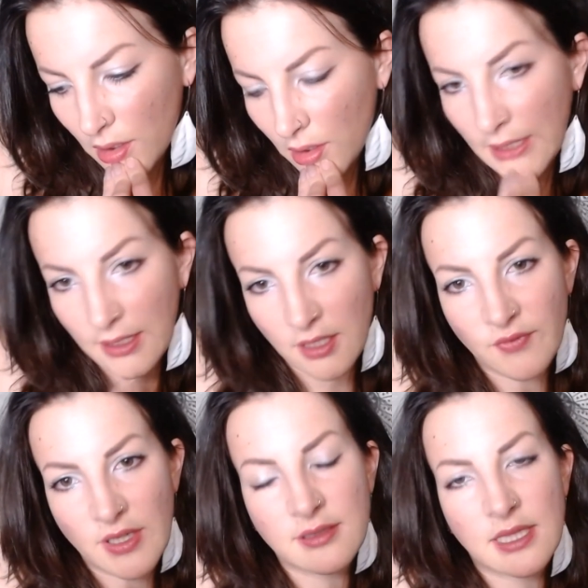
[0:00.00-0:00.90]
like in
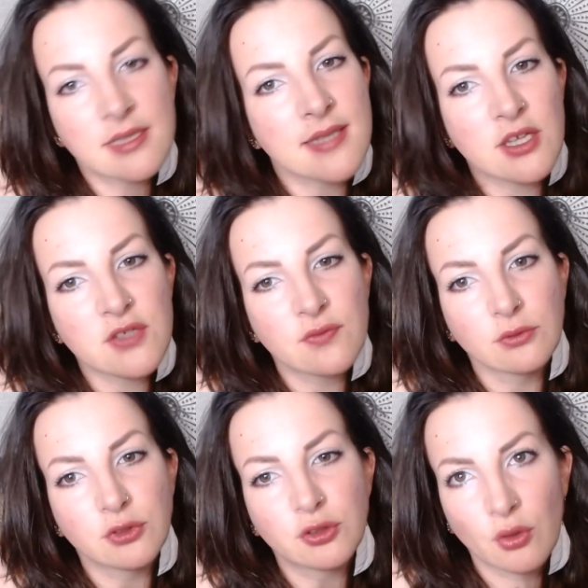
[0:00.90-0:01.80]
very successful
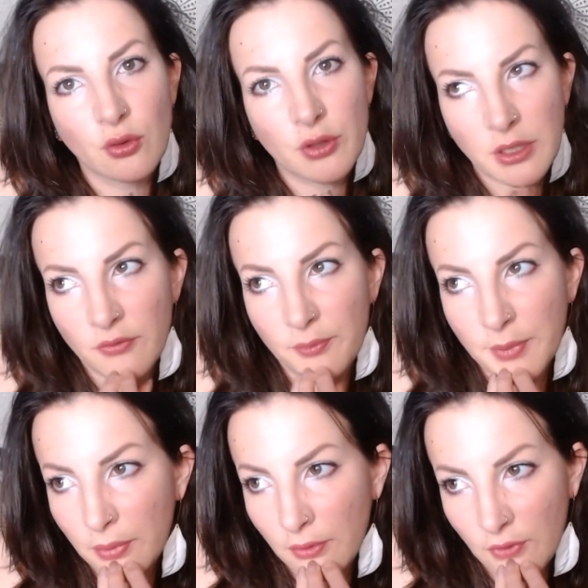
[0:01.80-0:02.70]
story of
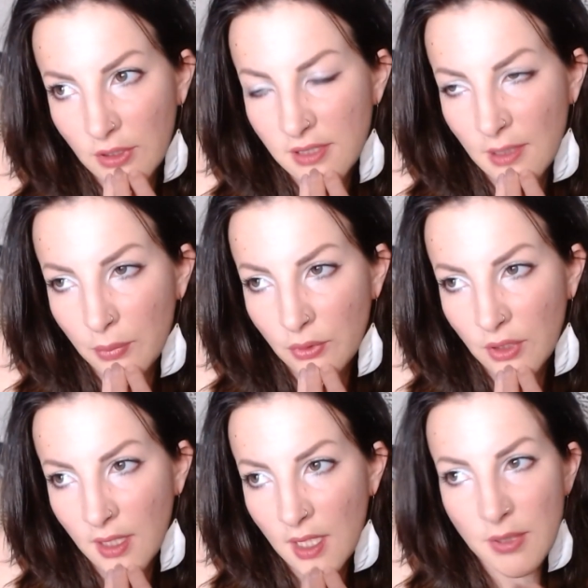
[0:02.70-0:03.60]
people, for example, that
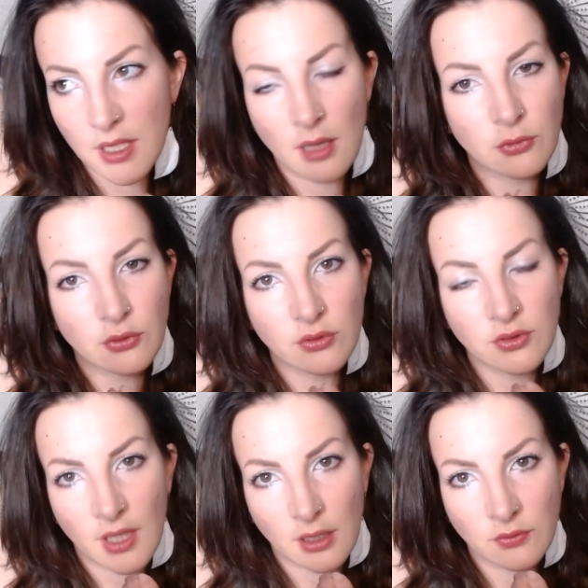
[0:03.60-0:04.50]
they became
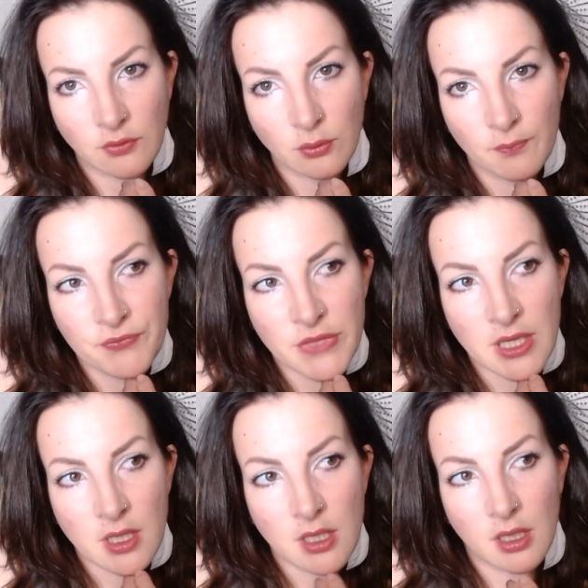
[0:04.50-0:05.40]
successful
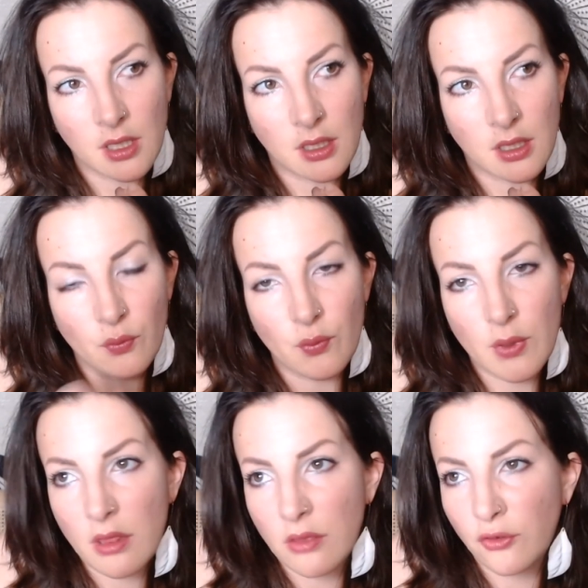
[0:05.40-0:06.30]

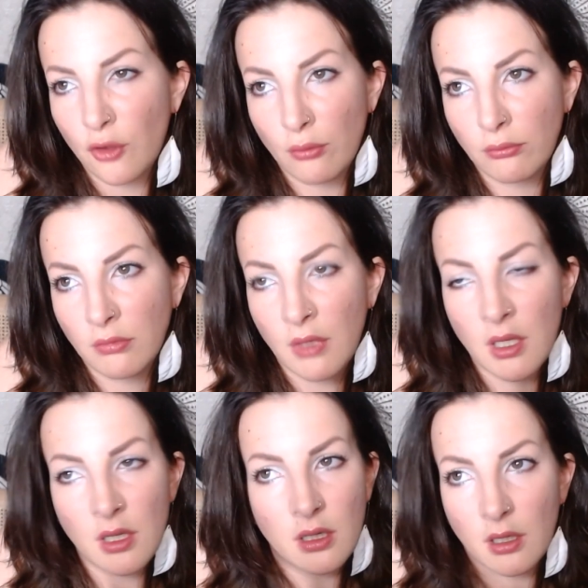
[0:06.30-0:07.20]
with some
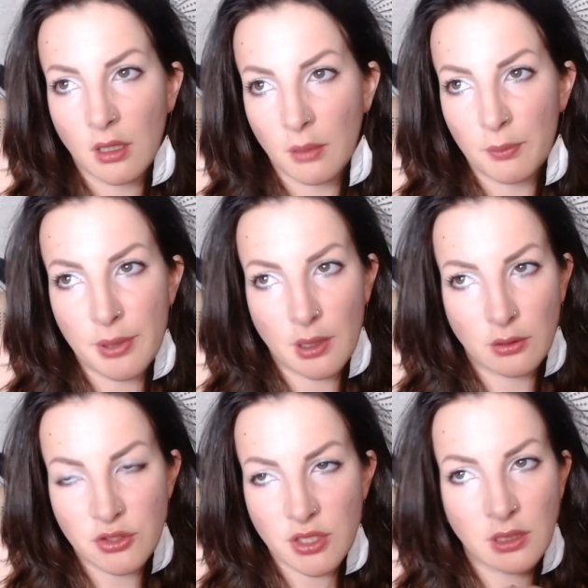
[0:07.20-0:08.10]

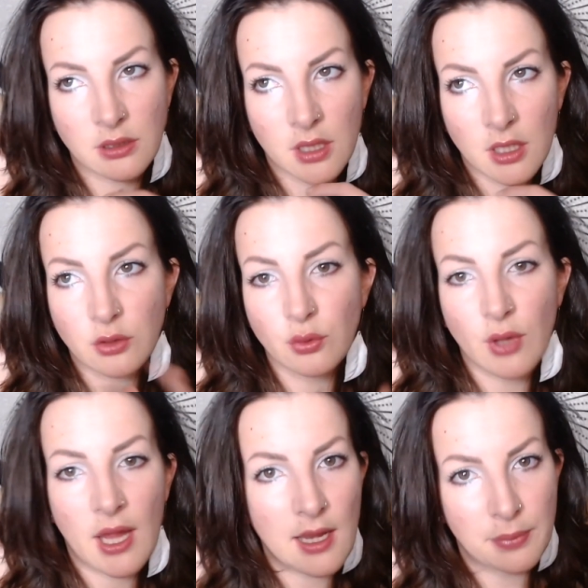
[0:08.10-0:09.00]
project to
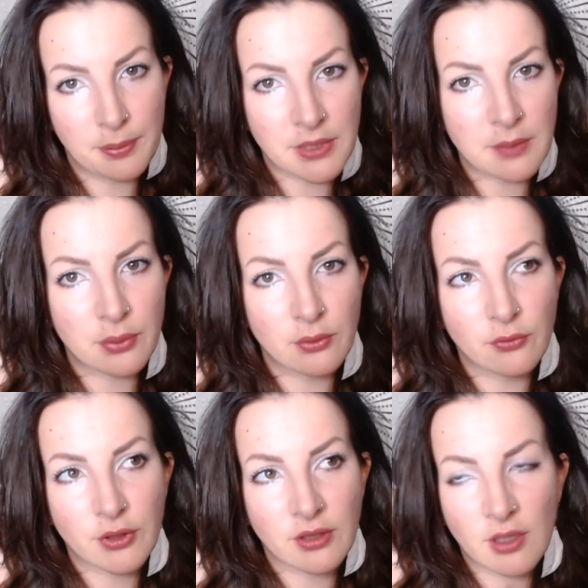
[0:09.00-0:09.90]
help people,
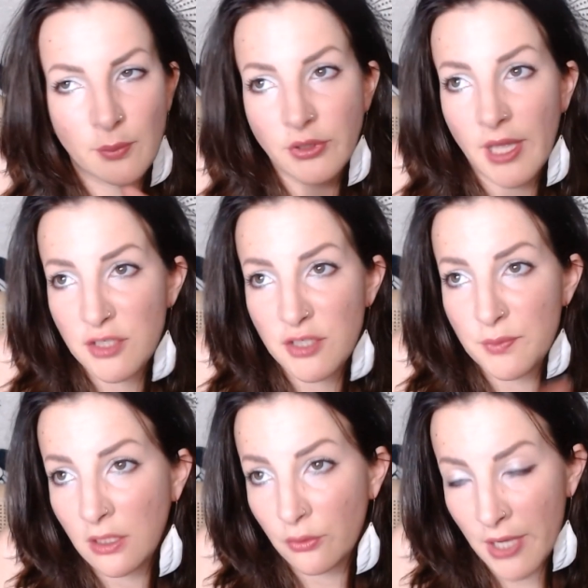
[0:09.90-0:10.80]
for example, that has
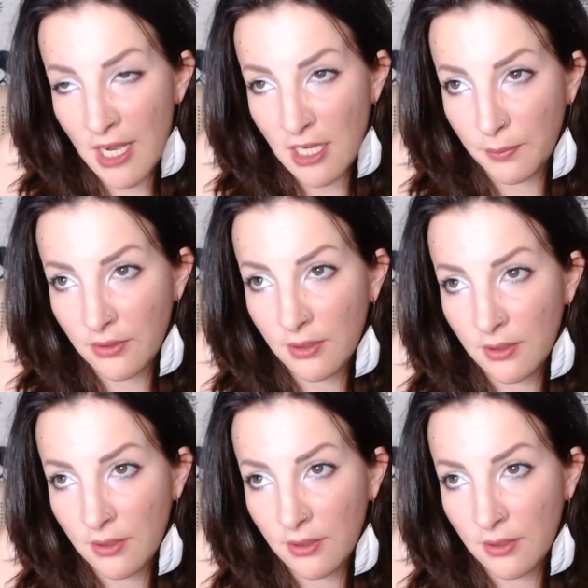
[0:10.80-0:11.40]
been raped.